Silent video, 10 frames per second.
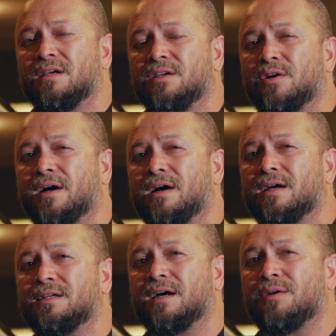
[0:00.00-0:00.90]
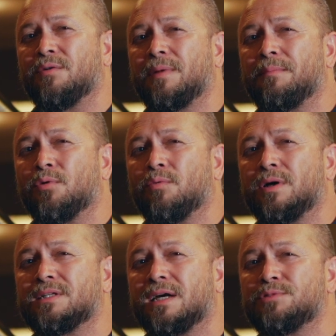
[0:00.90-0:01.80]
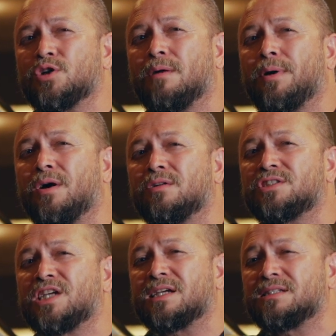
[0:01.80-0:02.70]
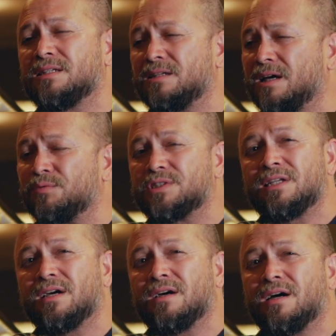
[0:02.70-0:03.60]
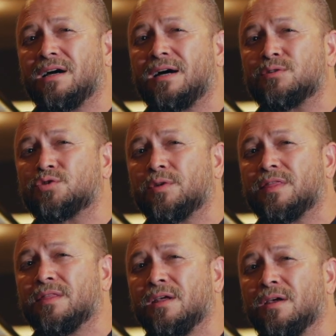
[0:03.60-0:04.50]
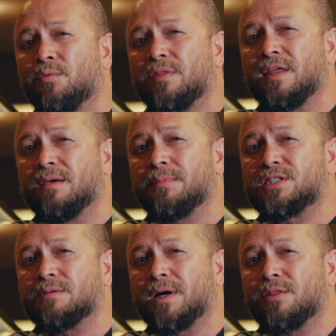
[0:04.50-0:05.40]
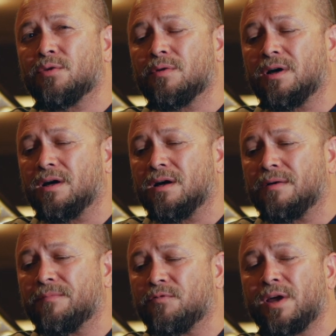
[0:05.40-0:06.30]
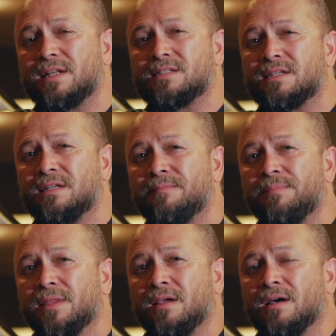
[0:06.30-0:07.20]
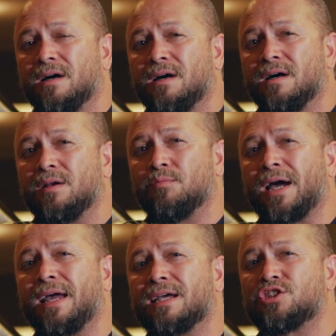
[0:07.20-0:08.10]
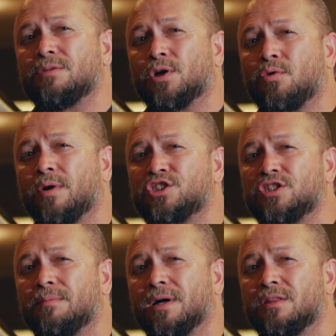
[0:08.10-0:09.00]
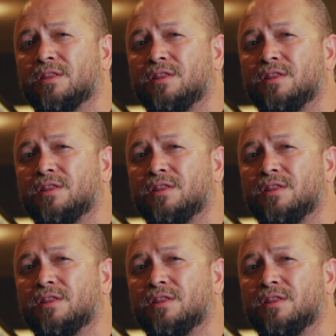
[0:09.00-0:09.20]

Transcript: You know, I remember one time John Paul Jackson, I was in a house with him and some other friends, and I asked him a question about